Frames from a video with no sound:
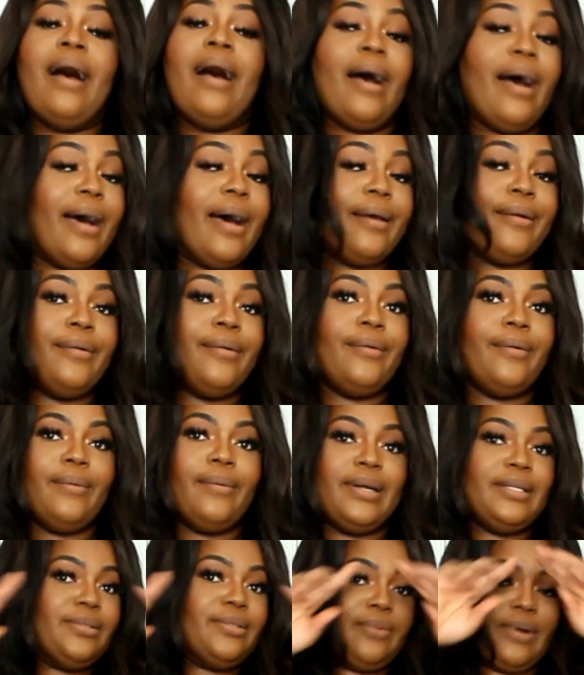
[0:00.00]
I don't know,
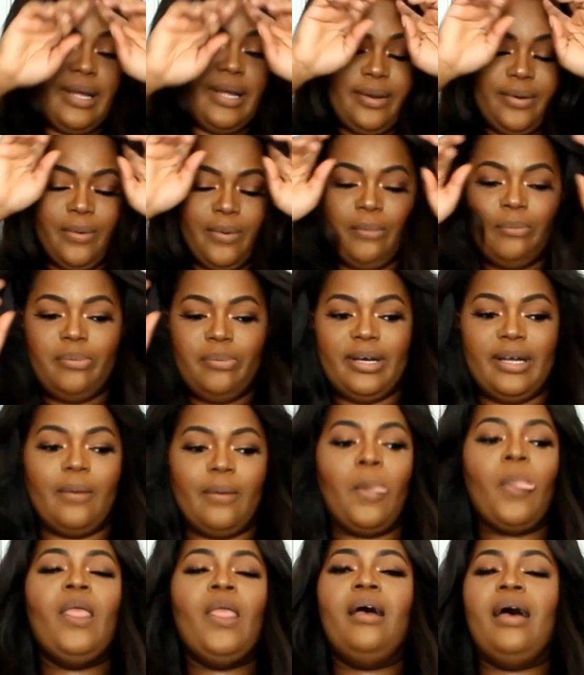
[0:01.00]
what do I know?
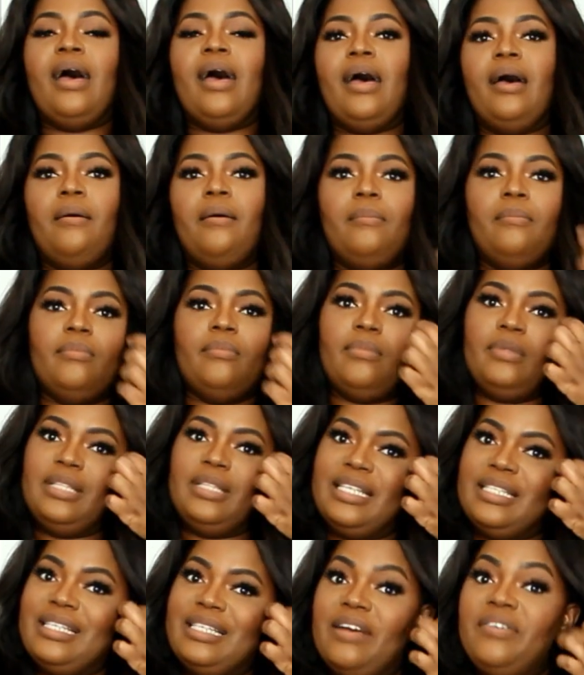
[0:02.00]
But
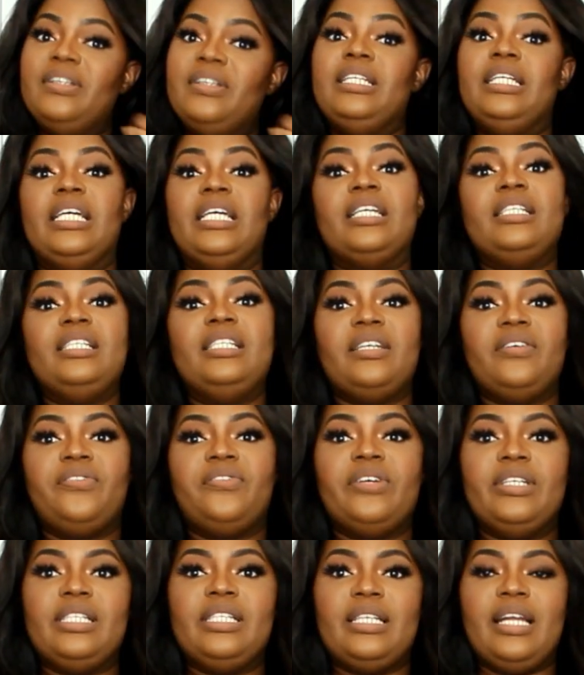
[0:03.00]
there's definitely a
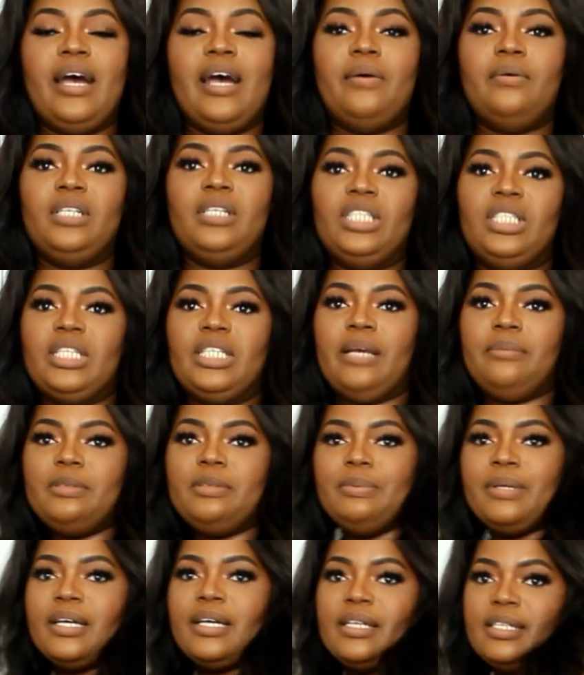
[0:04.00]
difference in how it
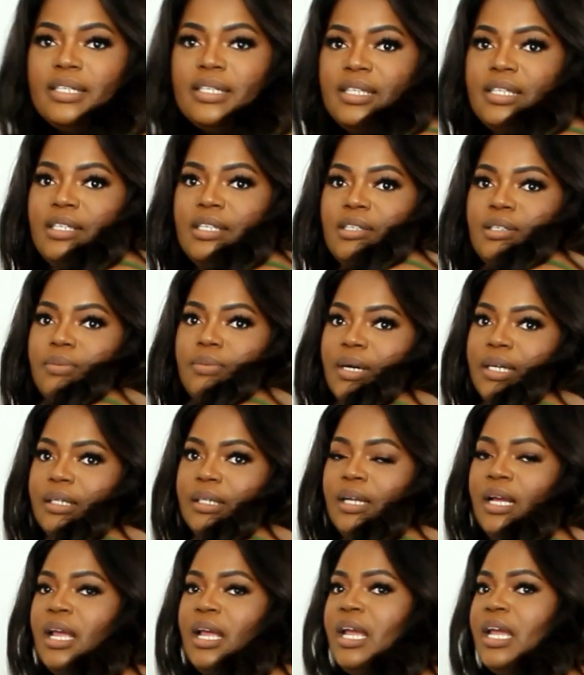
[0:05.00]
shapes, because this
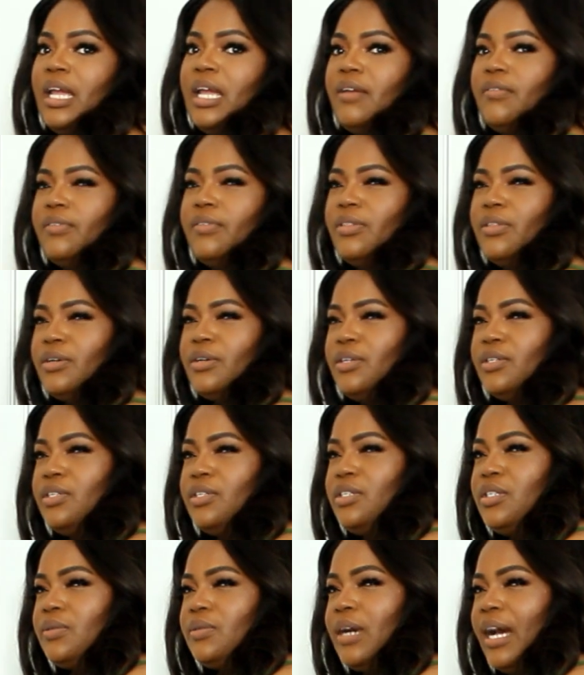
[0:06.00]
one, even though you
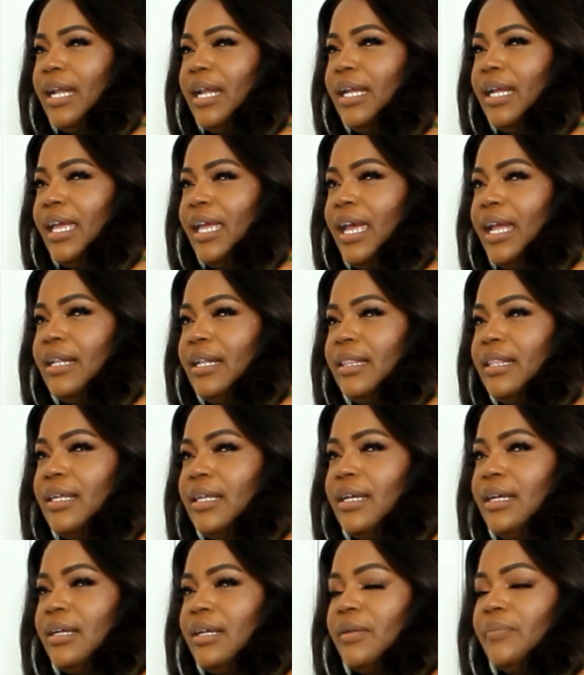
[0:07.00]
still kind of get
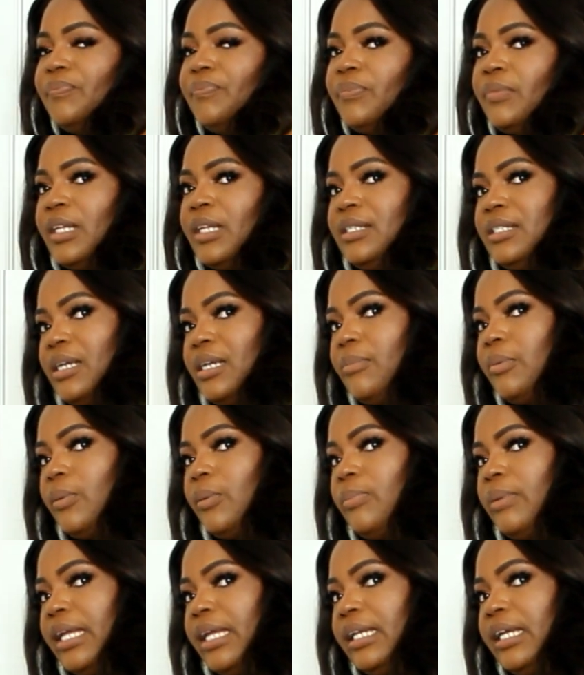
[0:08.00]
the
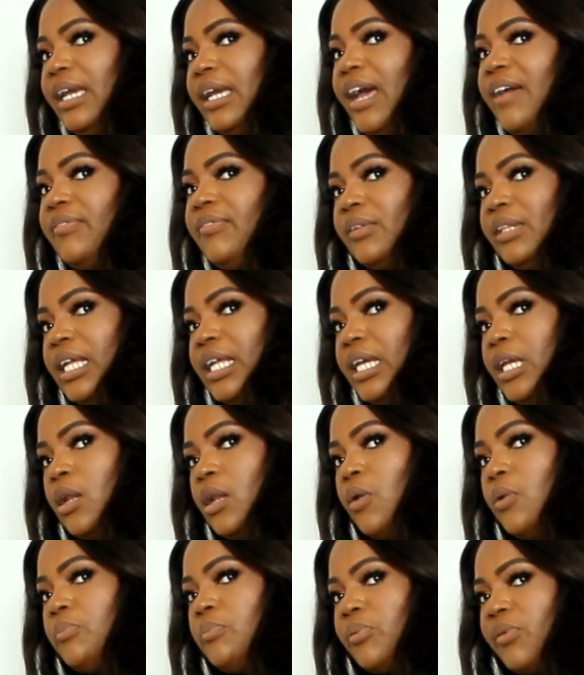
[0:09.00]
double belly, I feel like
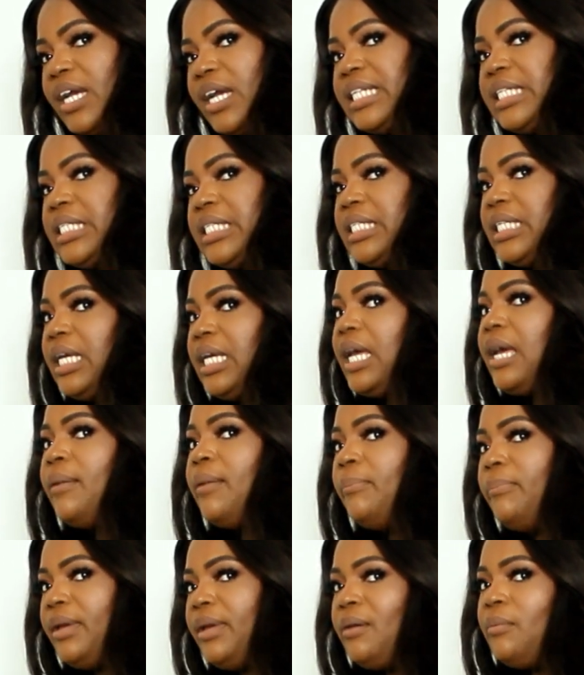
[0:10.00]
it compresses it
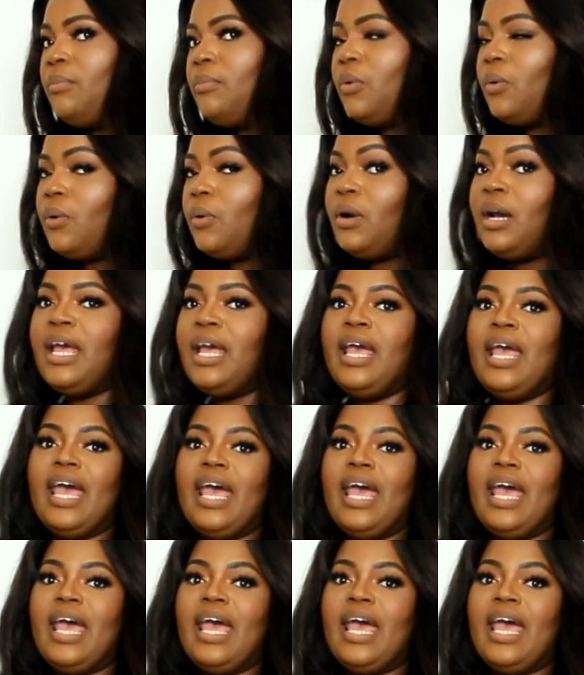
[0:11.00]
a bit more.